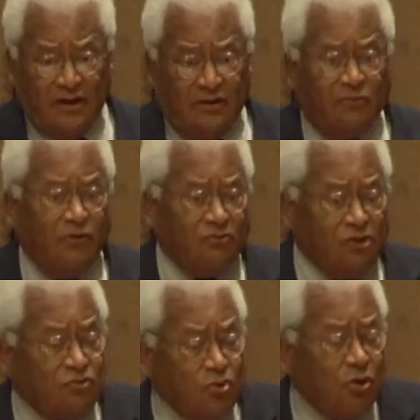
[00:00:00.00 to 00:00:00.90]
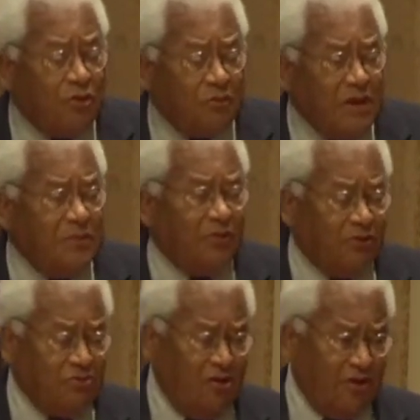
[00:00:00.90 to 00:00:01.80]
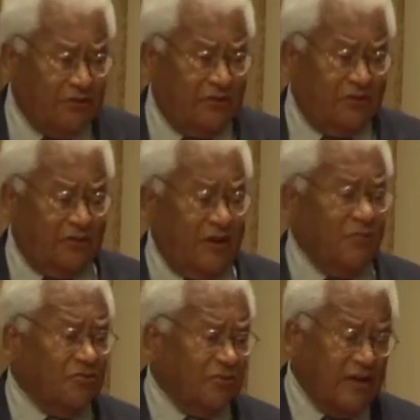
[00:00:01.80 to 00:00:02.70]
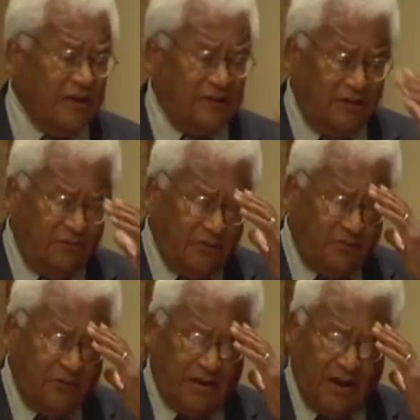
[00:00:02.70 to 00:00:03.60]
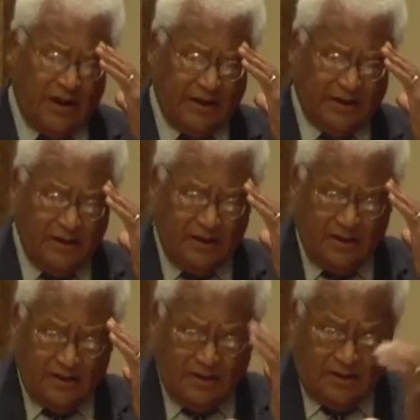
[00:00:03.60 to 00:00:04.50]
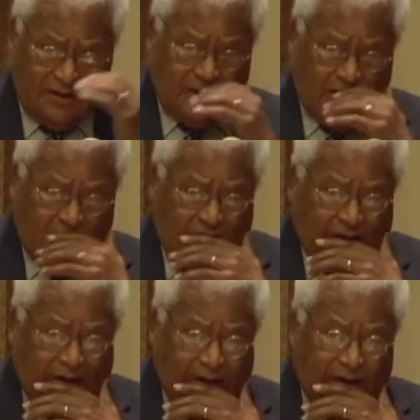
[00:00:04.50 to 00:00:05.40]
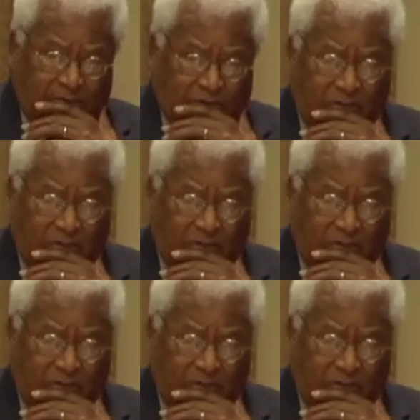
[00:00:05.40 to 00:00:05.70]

And we recruited people across the summer of 1959 and